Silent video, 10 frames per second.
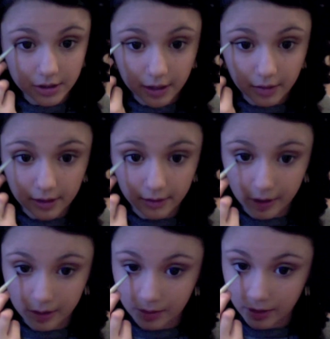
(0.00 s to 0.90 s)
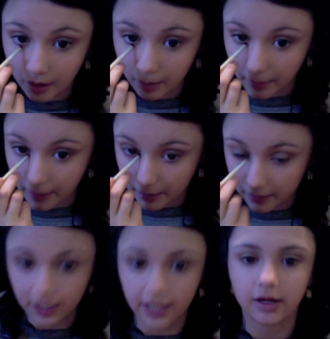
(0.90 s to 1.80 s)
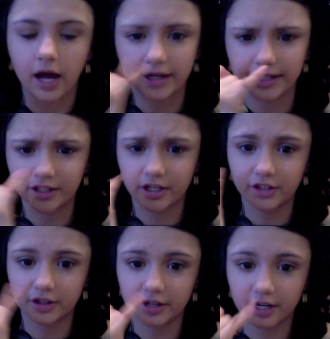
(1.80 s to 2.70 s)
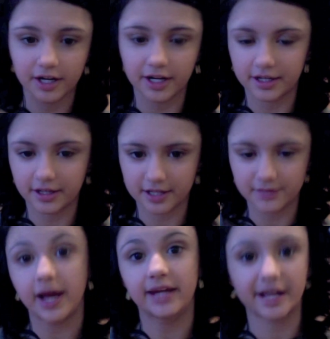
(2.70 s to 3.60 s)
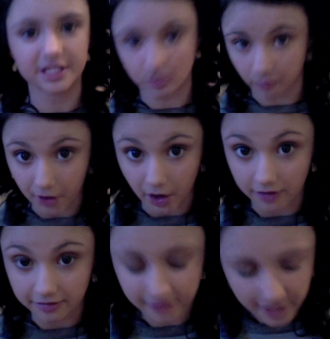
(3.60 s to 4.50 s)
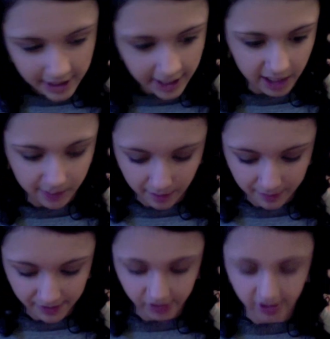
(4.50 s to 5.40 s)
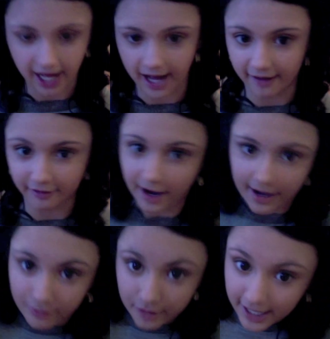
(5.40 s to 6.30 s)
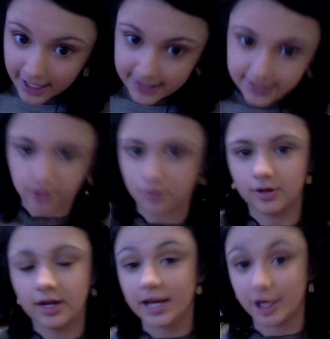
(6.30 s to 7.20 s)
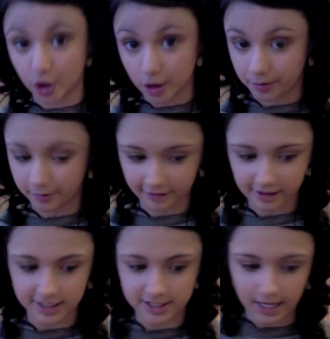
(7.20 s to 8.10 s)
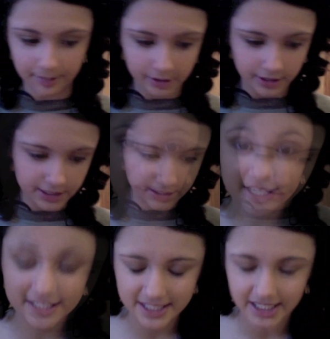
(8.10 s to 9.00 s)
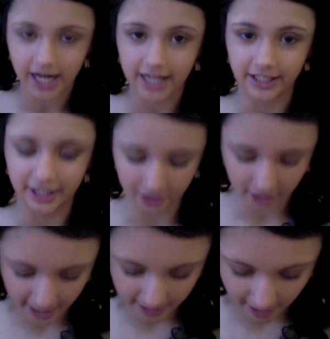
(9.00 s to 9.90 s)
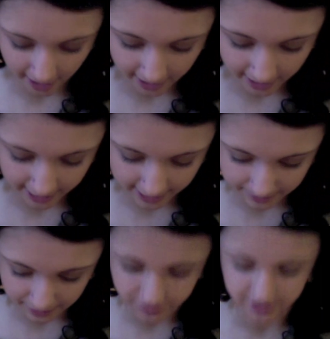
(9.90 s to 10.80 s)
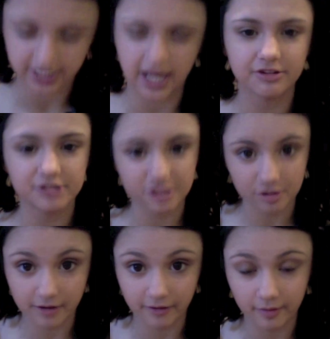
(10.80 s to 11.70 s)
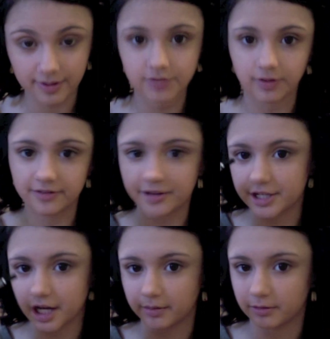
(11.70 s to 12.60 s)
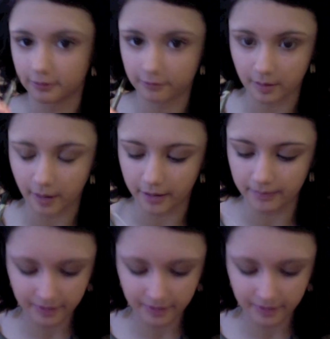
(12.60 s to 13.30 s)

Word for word: like whenever you put on like eyeliner under there, because mine likes to run off and make me look like I have raccoon eyes. So in order to prevent this, I put this. Mm. Next is eyeliner, and I am using, I use two different ones, one for the top and one for the bottom.